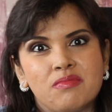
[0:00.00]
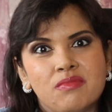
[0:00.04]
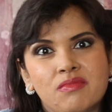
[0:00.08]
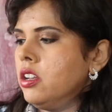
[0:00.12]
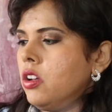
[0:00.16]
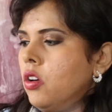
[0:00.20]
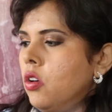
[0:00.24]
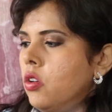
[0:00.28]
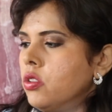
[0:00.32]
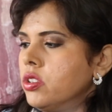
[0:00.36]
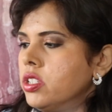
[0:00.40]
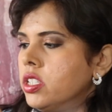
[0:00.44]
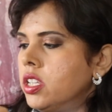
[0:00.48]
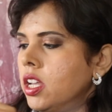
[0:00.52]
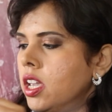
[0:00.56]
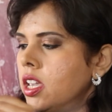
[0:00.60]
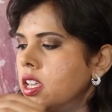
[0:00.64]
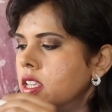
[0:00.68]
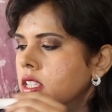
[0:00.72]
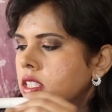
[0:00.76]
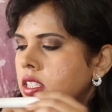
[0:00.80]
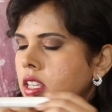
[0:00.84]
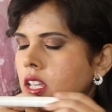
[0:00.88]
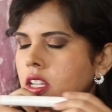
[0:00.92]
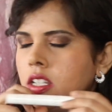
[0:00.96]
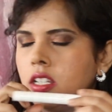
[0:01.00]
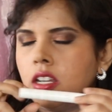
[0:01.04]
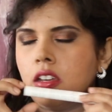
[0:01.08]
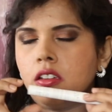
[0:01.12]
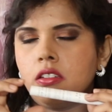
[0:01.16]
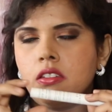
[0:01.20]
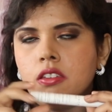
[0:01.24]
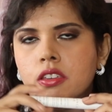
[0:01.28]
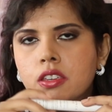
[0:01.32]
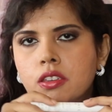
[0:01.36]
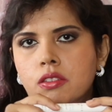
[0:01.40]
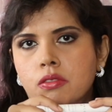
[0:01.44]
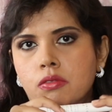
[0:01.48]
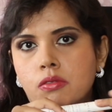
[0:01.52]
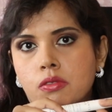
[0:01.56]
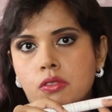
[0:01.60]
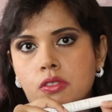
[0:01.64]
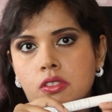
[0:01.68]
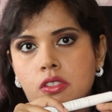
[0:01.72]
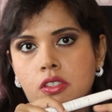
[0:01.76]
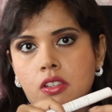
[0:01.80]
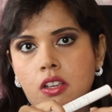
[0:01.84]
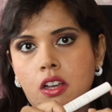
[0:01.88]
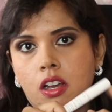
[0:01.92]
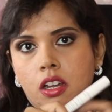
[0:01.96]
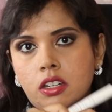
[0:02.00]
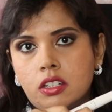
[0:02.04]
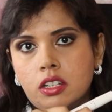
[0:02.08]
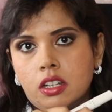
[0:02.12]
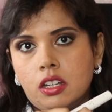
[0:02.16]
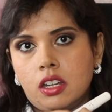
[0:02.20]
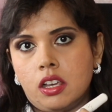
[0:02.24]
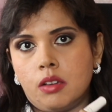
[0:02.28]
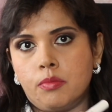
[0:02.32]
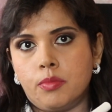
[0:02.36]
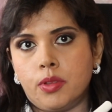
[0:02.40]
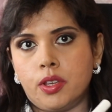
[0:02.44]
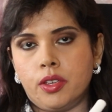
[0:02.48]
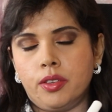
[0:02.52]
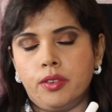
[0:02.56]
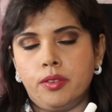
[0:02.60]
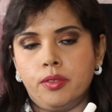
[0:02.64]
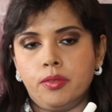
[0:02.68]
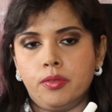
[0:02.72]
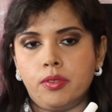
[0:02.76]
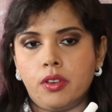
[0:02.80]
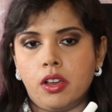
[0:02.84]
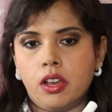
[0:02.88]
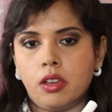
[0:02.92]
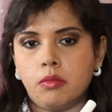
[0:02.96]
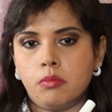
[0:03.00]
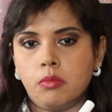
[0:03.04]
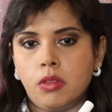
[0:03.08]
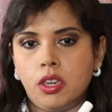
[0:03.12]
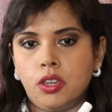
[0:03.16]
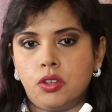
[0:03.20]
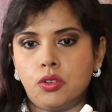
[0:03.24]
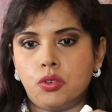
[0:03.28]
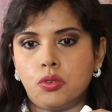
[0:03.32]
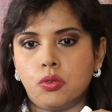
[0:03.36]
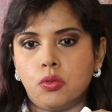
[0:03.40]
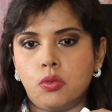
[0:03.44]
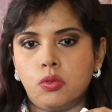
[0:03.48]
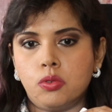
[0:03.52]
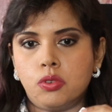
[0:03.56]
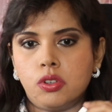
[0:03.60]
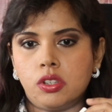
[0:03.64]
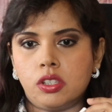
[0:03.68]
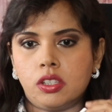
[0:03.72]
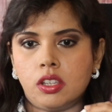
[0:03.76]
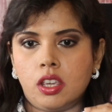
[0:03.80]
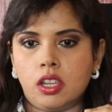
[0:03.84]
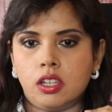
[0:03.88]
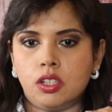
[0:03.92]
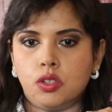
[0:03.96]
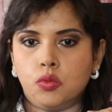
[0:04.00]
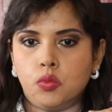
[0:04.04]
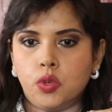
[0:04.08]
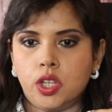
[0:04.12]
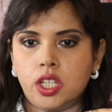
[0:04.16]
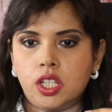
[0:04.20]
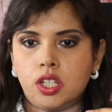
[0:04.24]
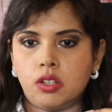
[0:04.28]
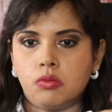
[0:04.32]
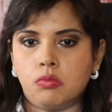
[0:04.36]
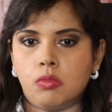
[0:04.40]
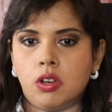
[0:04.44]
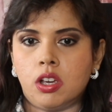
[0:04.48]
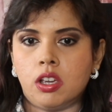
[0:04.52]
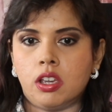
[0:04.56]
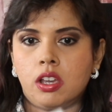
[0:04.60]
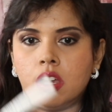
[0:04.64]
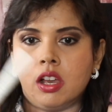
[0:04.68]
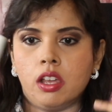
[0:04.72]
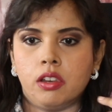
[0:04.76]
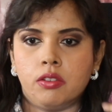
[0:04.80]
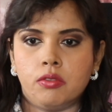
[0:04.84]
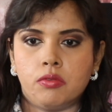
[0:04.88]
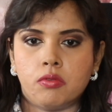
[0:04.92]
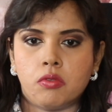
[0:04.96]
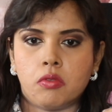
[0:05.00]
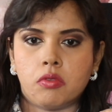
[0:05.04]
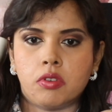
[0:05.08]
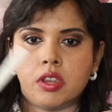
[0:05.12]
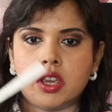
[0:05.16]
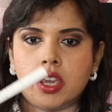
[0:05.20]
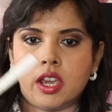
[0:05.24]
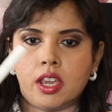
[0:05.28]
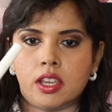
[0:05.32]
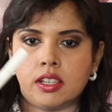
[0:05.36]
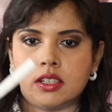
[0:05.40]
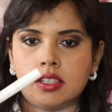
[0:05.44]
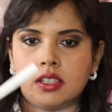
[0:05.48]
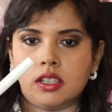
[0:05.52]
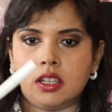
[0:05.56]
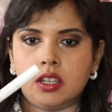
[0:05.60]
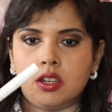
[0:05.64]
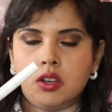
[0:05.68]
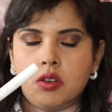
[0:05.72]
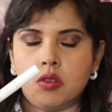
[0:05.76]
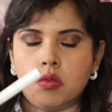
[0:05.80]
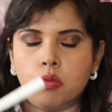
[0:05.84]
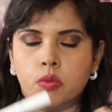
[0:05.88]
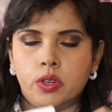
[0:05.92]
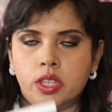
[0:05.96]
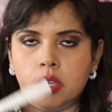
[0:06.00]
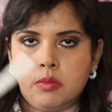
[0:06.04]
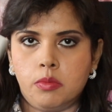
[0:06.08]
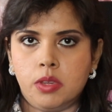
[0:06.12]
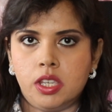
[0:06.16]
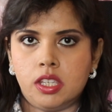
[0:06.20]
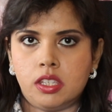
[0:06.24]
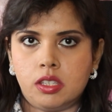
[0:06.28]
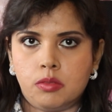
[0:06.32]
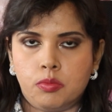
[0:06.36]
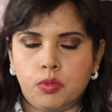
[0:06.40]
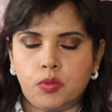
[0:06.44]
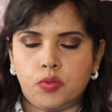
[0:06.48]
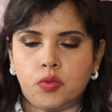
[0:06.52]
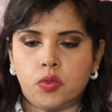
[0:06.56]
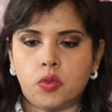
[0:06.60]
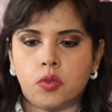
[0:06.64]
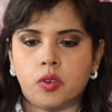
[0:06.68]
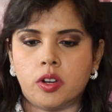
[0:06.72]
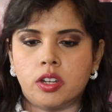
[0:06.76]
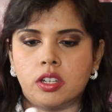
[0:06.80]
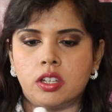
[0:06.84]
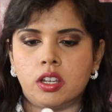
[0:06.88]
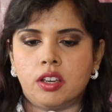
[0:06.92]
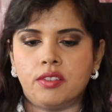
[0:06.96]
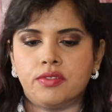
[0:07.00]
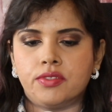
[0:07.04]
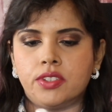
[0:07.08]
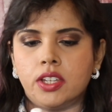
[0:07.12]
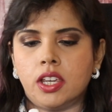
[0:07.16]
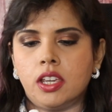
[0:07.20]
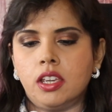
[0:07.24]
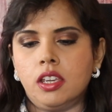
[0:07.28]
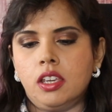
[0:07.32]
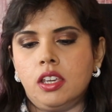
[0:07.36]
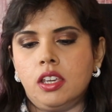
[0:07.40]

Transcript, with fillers: Now, on days that I use Hada Labo, I make sure to sandwich my hyaluronic acid with a mist before and after.